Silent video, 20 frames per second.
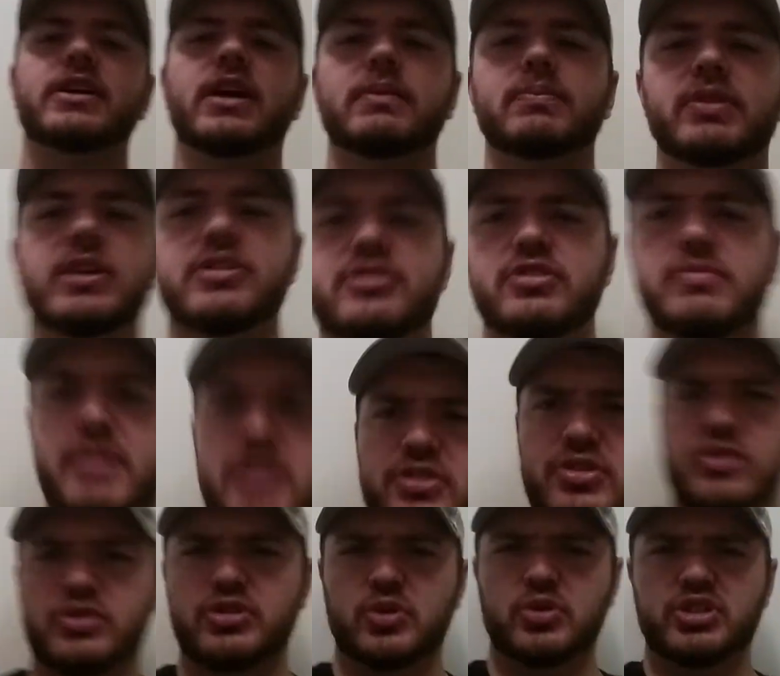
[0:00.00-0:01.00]
God bless you. Make
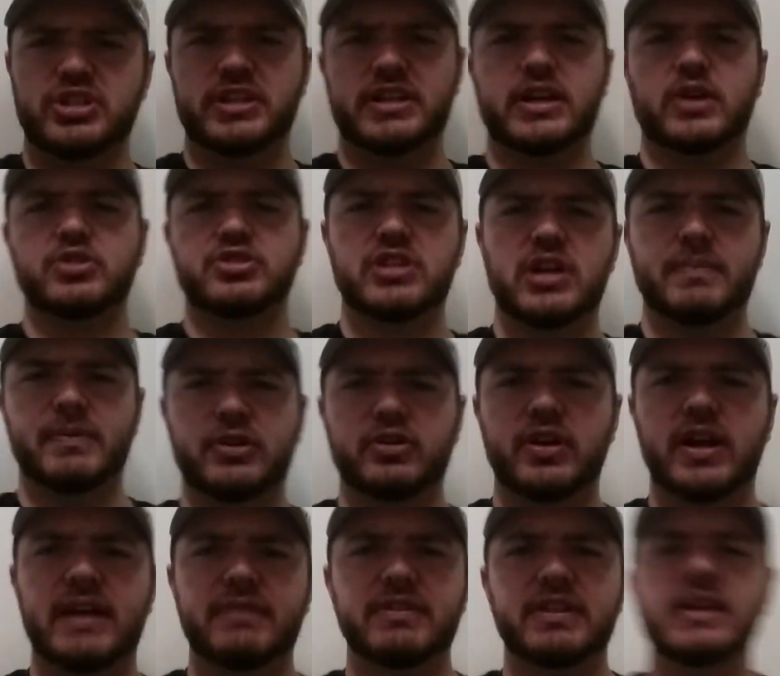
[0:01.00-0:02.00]
sure you go check out Shopping
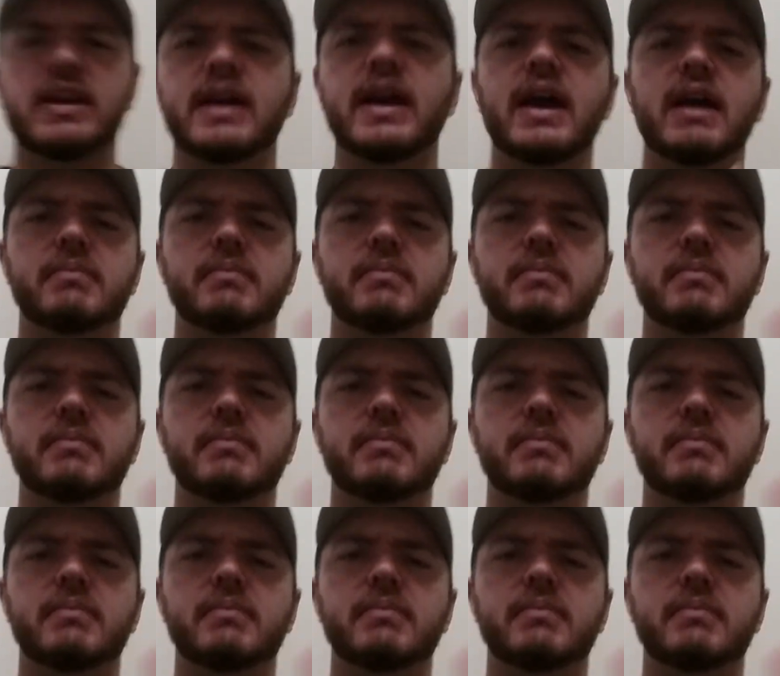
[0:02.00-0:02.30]
Crafty.